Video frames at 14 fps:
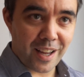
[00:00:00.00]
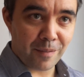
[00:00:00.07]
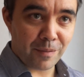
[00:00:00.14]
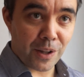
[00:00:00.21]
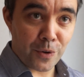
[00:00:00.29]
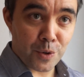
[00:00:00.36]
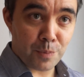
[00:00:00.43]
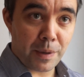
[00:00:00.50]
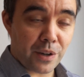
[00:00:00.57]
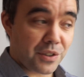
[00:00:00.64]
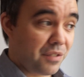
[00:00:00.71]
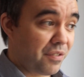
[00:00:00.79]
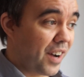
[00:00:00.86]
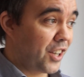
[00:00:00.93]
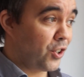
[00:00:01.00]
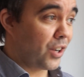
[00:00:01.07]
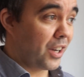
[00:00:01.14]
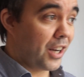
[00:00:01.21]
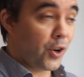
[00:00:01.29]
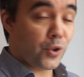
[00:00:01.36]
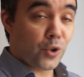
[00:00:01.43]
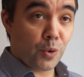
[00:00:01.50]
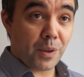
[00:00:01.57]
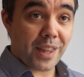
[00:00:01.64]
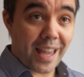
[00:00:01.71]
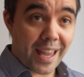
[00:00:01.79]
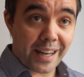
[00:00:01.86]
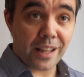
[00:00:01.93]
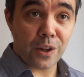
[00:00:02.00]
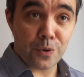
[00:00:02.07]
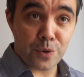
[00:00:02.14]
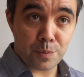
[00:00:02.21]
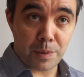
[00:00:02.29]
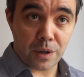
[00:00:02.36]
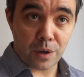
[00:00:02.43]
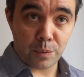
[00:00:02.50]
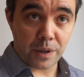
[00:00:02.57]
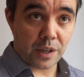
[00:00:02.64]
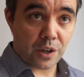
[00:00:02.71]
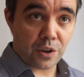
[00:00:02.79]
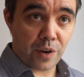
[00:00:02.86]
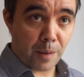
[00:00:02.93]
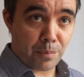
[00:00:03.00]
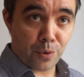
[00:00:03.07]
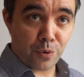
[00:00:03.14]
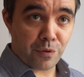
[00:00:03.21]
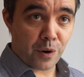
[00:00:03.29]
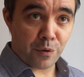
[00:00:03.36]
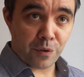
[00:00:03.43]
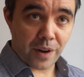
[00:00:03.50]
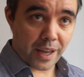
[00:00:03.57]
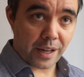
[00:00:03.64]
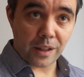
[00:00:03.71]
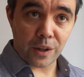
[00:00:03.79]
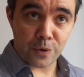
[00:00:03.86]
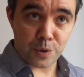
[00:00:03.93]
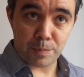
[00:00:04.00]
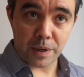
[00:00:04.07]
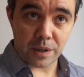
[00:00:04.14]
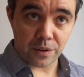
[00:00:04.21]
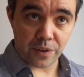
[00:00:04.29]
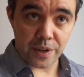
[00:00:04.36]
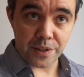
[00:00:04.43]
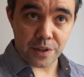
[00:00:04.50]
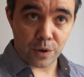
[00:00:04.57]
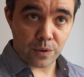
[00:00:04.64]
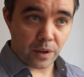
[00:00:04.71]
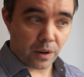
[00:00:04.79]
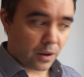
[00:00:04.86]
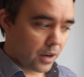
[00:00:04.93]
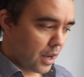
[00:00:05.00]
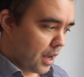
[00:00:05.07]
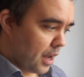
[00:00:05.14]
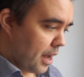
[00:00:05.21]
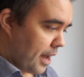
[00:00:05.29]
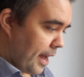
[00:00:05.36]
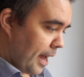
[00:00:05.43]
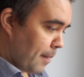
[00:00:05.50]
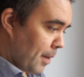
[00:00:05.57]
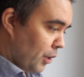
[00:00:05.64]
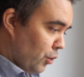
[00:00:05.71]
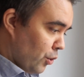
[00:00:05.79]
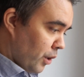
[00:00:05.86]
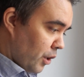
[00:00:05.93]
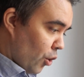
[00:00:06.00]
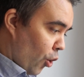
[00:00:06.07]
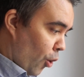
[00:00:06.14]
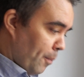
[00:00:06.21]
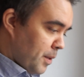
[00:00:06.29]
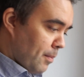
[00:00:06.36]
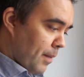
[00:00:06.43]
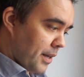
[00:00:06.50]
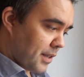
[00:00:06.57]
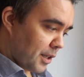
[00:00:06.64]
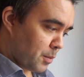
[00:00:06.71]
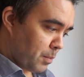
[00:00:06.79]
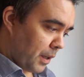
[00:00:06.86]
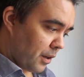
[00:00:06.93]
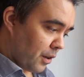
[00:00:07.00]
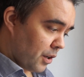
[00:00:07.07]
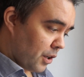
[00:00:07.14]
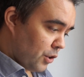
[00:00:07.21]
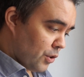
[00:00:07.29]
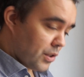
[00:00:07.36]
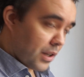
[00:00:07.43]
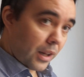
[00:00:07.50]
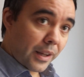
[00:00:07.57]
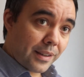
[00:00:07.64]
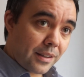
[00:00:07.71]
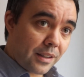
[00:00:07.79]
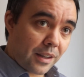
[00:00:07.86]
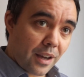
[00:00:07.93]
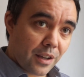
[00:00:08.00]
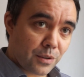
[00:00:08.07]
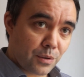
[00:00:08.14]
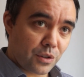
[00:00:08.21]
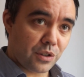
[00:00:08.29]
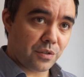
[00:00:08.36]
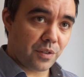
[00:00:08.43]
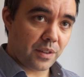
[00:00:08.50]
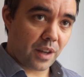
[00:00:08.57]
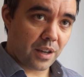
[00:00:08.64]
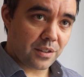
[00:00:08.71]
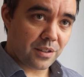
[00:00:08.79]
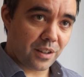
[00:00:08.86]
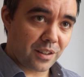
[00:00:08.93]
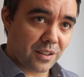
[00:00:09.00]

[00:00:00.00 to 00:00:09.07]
loudspeakers. In fact, you can now do it with any loudspeaker. We can create a profile for any loudspeaker there is out there, and you can optimize that speaker using a Linn DS, which is fantastic.